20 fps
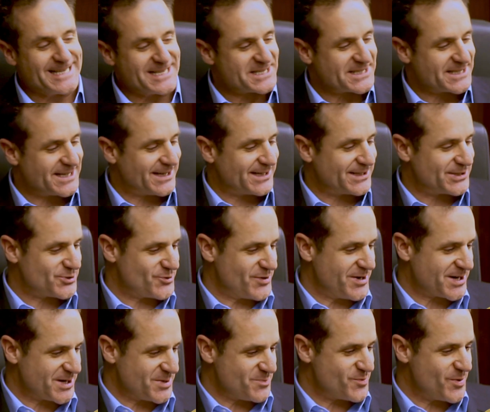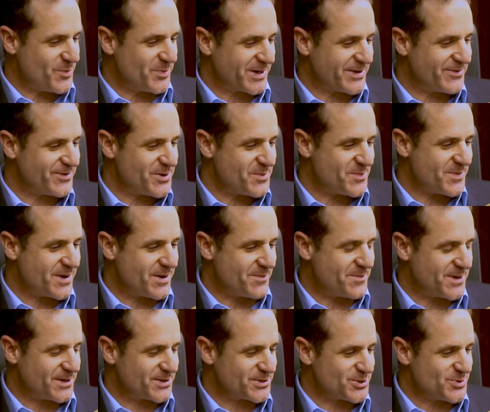inside track, and probably giving
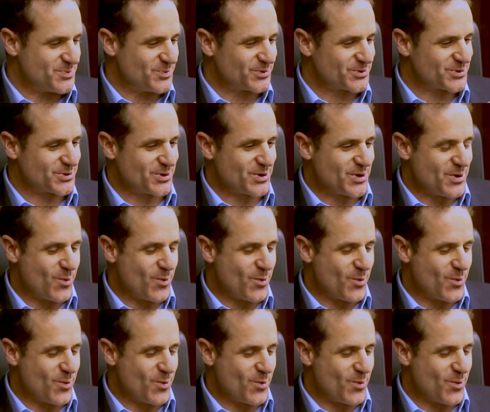a bit too much